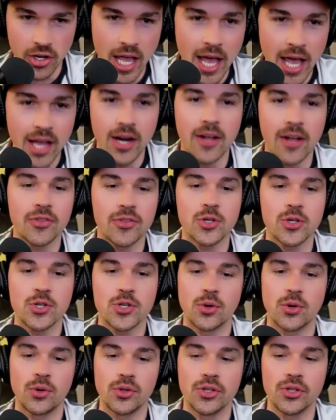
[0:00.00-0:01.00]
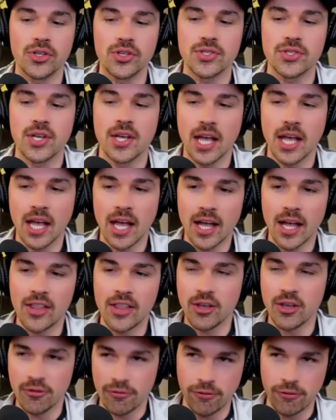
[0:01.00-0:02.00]
head on their shoulders
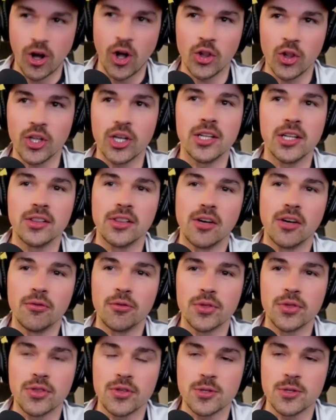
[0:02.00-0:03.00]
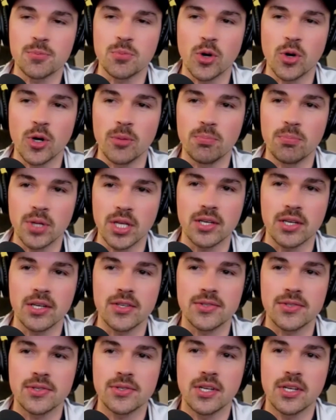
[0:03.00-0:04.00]
and they've fallen in love with the sport
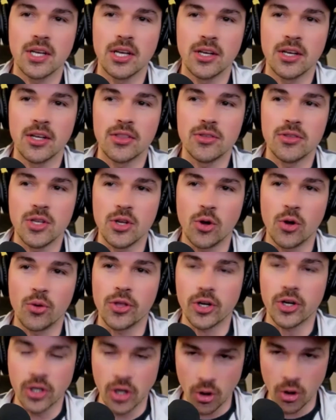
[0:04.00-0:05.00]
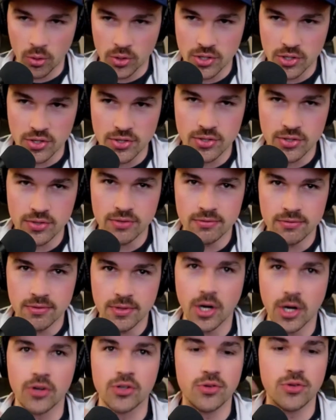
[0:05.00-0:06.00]
because their coaches
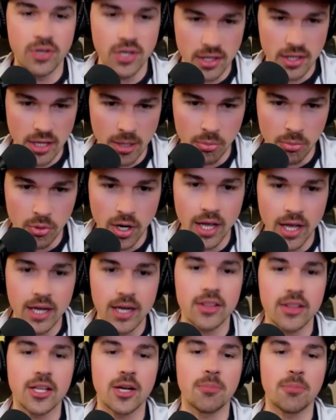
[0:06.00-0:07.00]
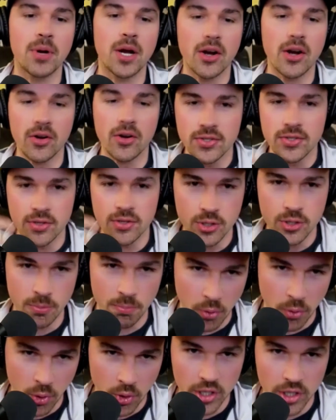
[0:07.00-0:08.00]
are treating them right and their parents are
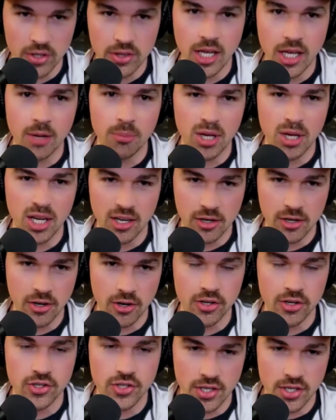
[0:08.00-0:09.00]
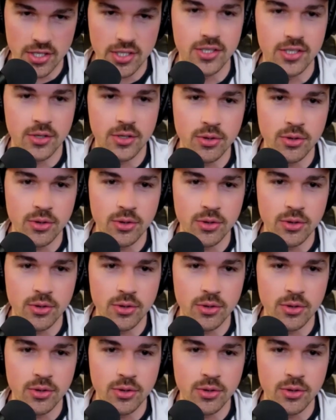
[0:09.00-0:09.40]
supporting them and encouraging to do